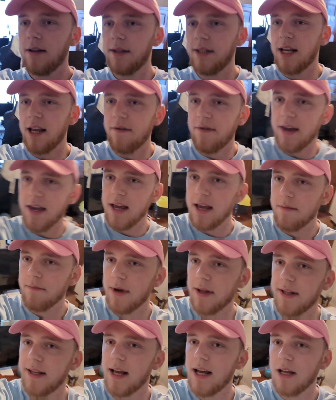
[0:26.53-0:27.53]
TV,
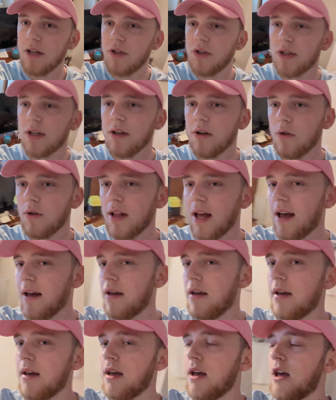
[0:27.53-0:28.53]
my desk and all
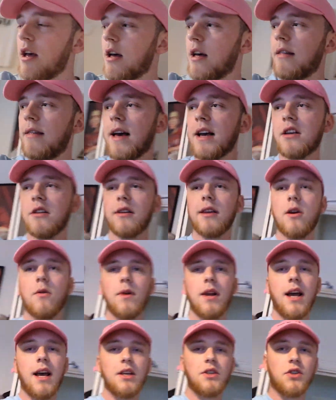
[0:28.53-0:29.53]
that. That can go
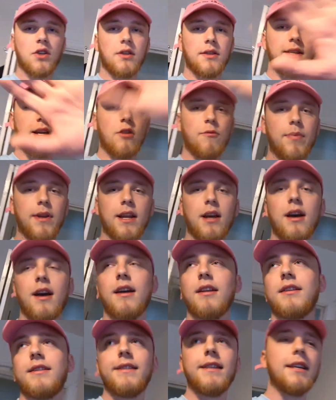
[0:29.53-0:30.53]
last because that would be the
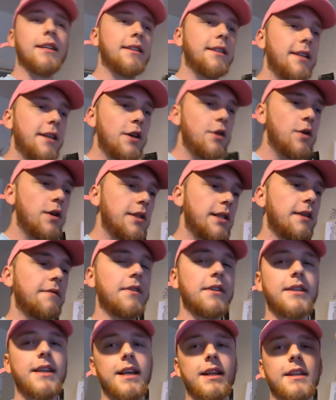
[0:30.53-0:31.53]
hardest thing to do because I have
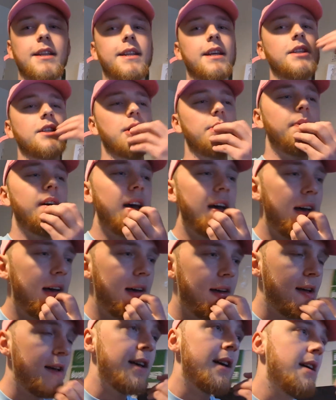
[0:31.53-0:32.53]
to take the desk
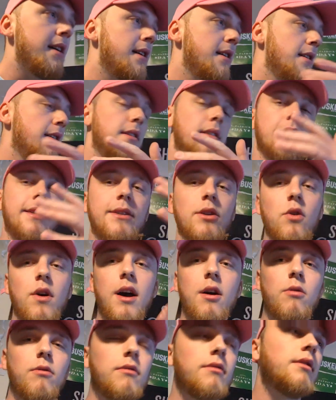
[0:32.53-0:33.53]
apart, sort
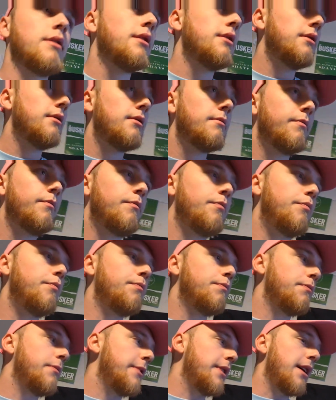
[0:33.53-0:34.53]
out
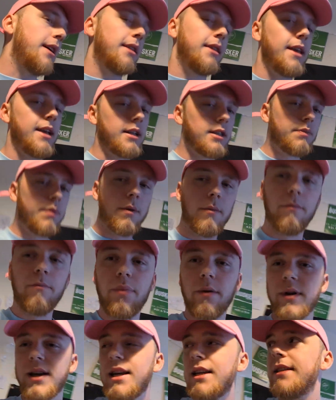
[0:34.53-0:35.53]
a thing to put on
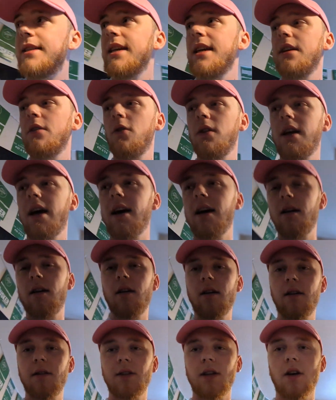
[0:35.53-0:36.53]
the PC and all that.
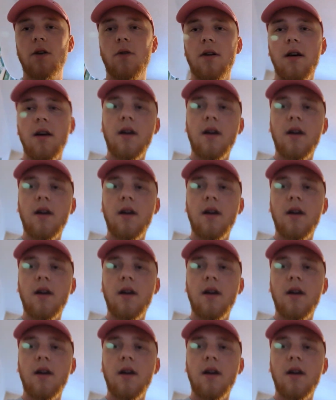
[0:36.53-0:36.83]
So,